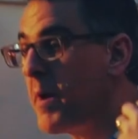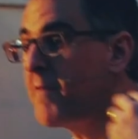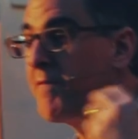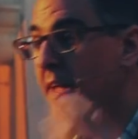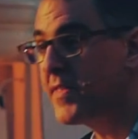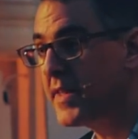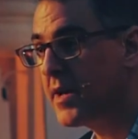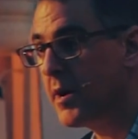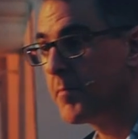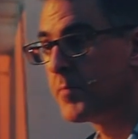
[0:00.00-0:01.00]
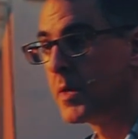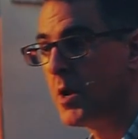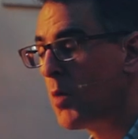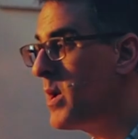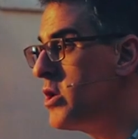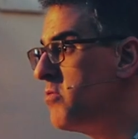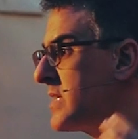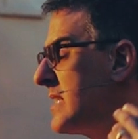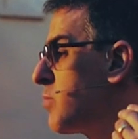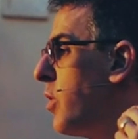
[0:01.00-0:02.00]
faith in her. We use
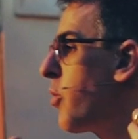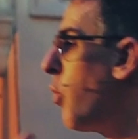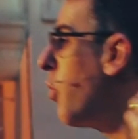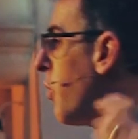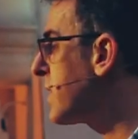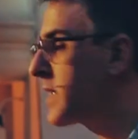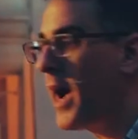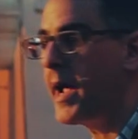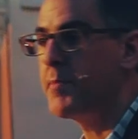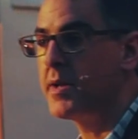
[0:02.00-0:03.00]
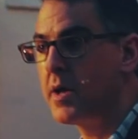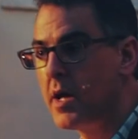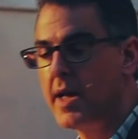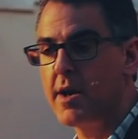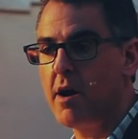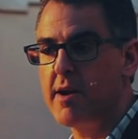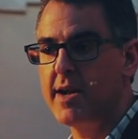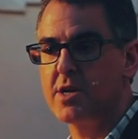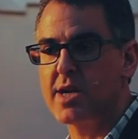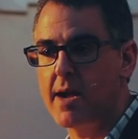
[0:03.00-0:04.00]
this word all the time in our
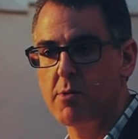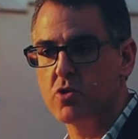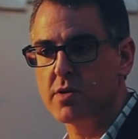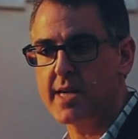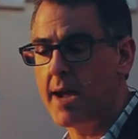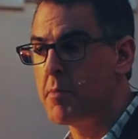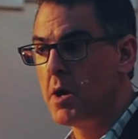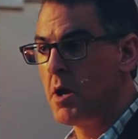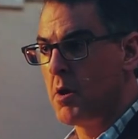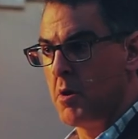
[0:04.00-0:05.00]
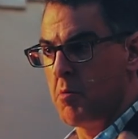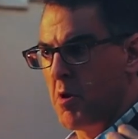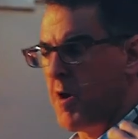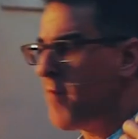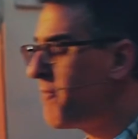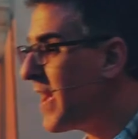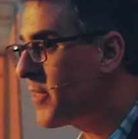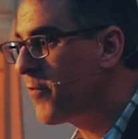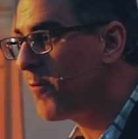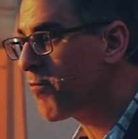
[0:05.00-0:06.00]
English language, all the time. A
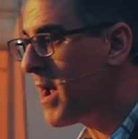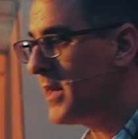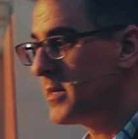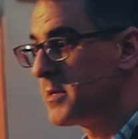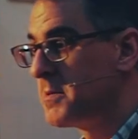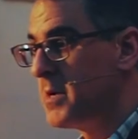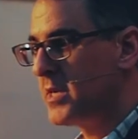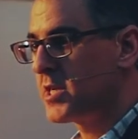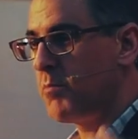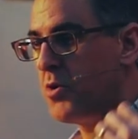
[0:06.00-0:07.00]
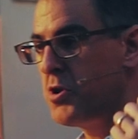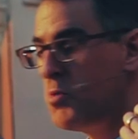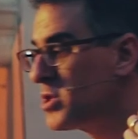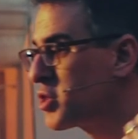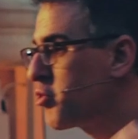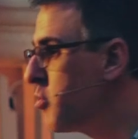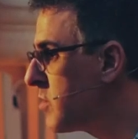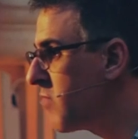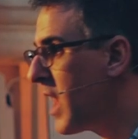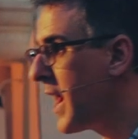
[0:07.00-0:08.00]
faithful friend is someone who is true
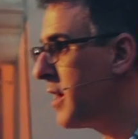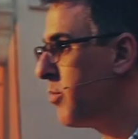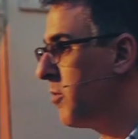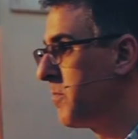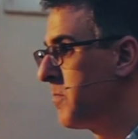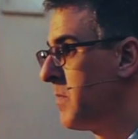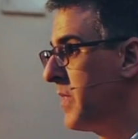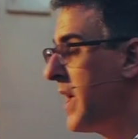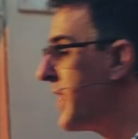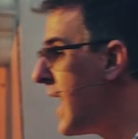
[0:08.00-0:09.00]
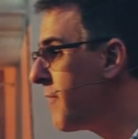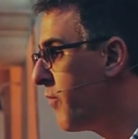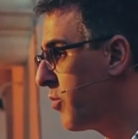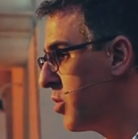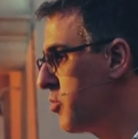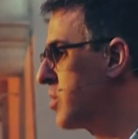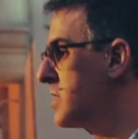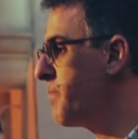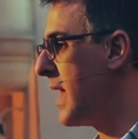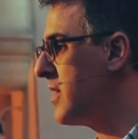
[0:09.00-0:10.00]
and reliable. They're there for you. You can
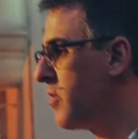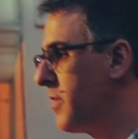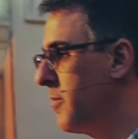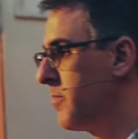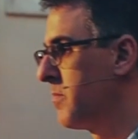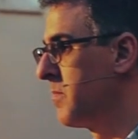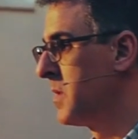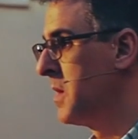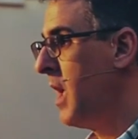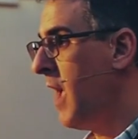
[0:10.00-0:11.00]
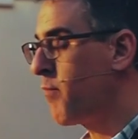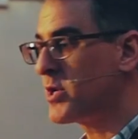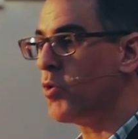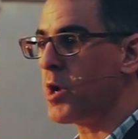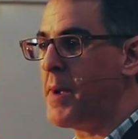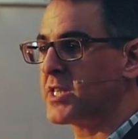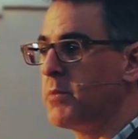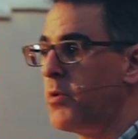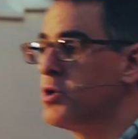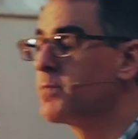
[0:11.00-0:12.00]
depend on them. If we talk about
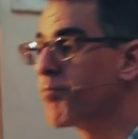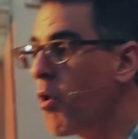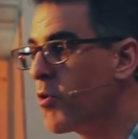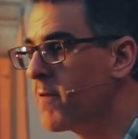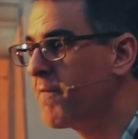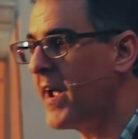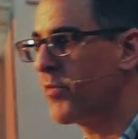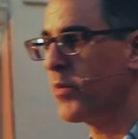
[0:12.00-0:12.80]
someone who's broken faith with